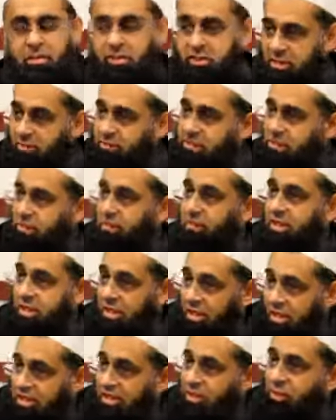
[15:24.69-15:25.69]
Some children
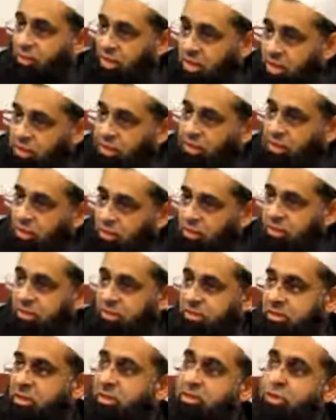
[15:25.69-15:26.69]
in their
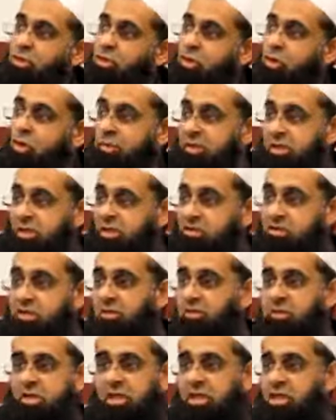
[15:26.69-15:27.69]
religiosity do go a bit
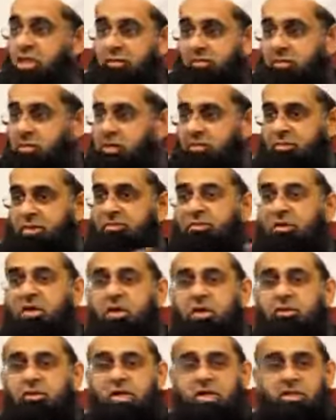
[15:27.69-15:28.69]
extreme. They've been
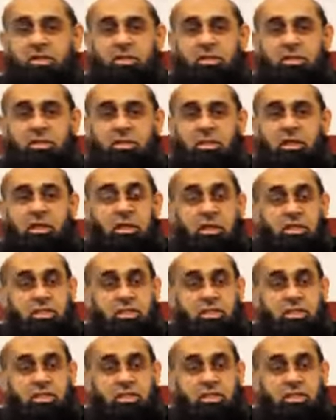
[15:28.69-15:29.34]
very unreligious.